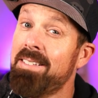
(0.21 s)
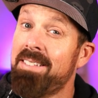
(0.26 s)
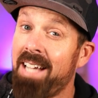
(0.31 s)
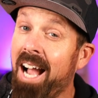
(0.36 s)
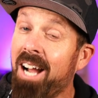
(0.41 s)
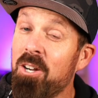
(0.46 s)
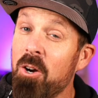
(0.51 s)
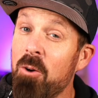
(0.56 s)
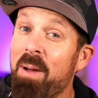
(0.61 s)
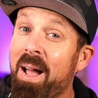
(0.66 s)

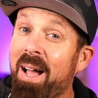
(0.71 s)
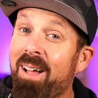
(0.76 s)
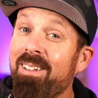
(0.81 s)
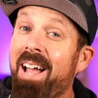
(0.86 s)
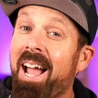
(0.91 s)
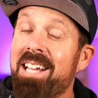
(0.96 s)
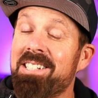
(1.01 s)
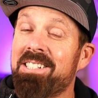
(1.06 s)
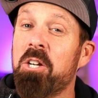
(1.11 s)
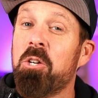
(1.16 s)
Taco Bell
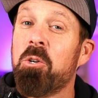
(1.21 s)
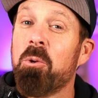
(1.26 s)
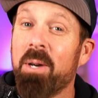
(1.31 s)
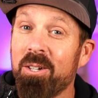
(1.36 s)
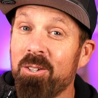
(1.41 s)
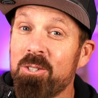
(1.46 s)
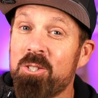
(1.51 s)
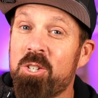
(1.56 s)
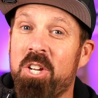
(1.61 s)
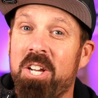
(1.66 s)
has a
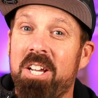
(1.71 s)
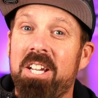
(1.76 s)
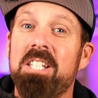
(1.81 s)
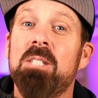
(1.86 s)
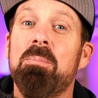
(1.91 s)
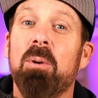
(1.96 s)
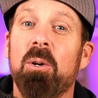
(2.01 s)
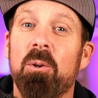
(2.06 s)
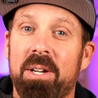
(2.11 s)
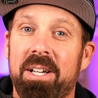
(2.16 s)
grilled
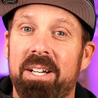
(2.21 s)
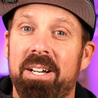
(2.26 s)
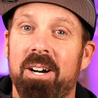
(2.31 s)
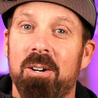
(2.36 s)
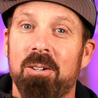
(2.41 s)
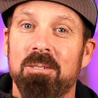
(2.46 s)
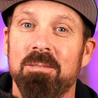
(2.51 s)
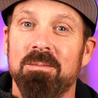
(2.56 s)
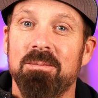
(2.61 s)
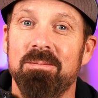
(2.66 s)
cheese
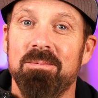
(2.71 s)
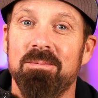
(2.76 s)
burrito.